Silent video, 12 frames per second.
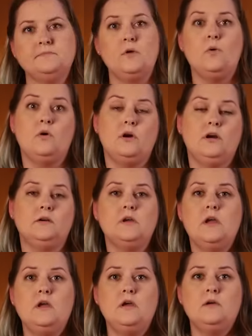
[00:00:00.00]
Or,
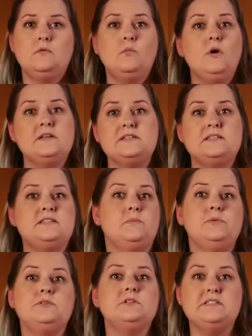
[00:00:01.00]
what is a
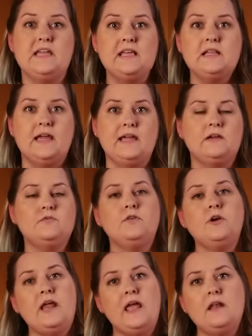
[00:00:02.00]
typical day like for
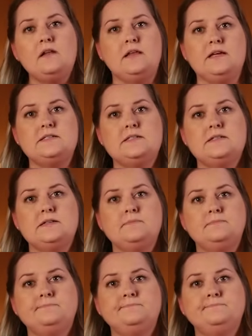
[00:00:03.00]
an analyst?
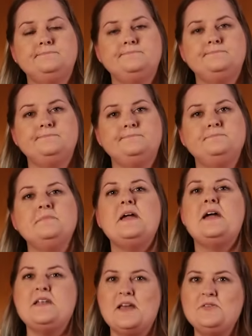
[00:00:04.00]

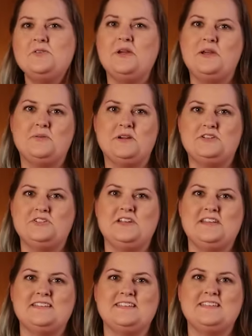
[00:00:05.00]
Another great question
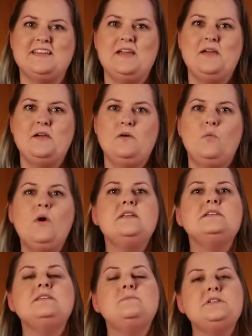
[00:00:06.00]
is what
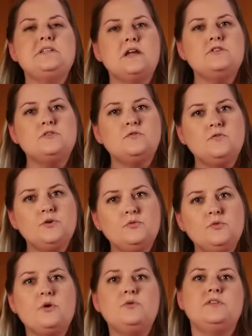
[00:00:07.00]
is the potential for
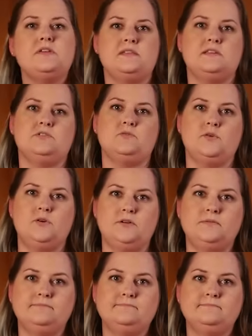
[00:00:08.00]
growth in this
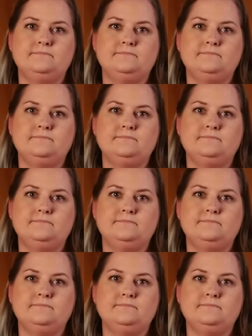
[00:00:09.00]
role?